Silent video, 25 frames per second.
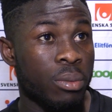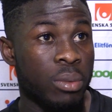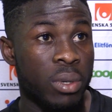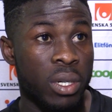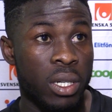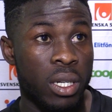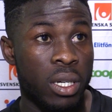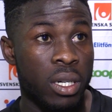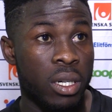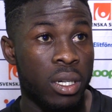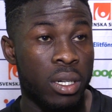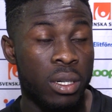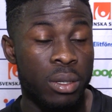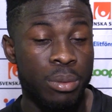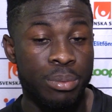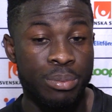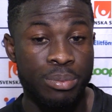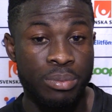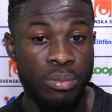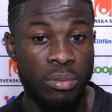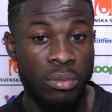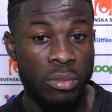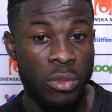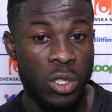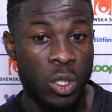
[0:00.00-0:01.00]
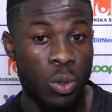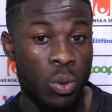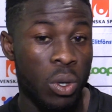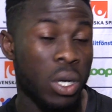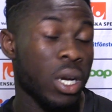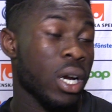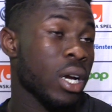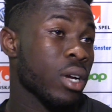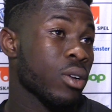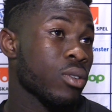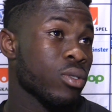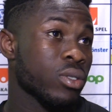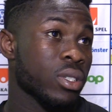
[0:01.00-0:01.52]
But um,
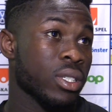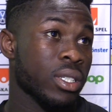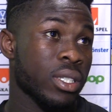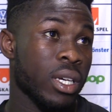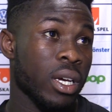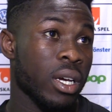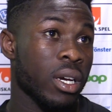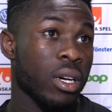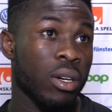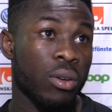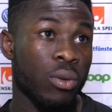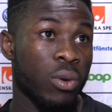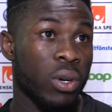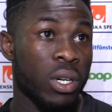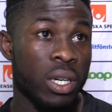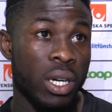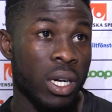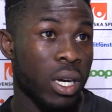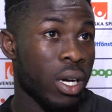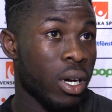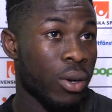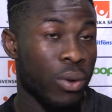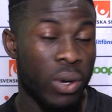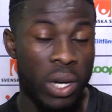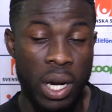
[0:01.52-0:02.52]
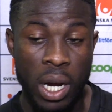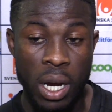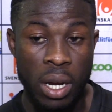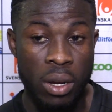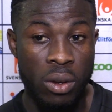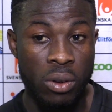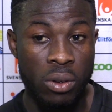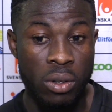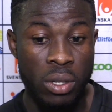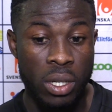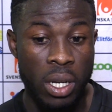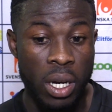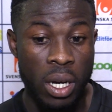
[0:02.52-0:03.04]
what I could say and what what I
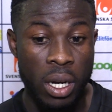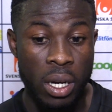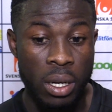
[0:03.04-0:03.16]
could.